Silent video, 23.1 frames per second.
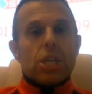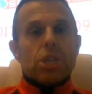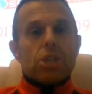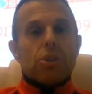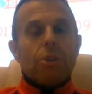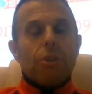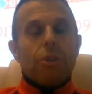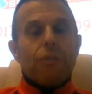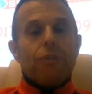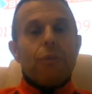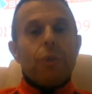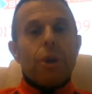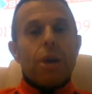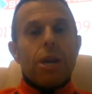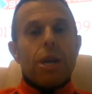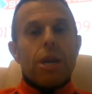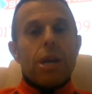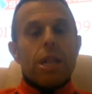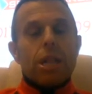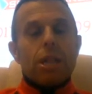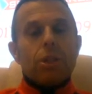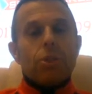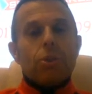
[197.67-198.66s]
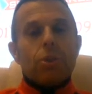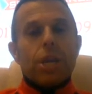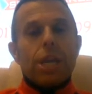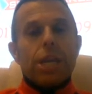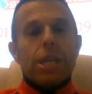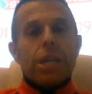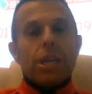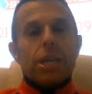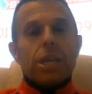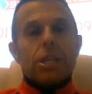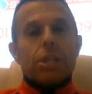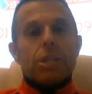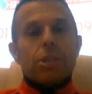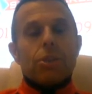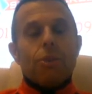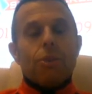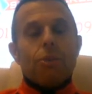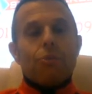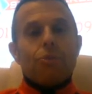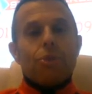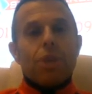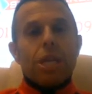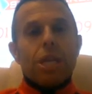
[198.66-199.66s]
So if we're looking at
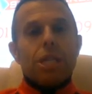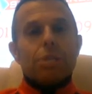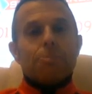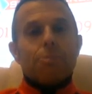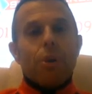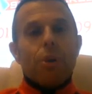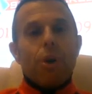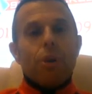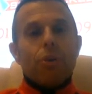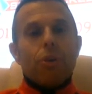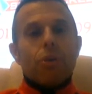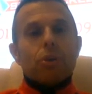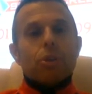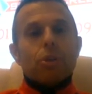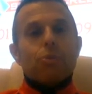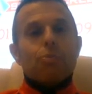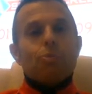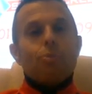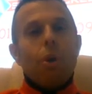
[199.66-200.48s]
these products,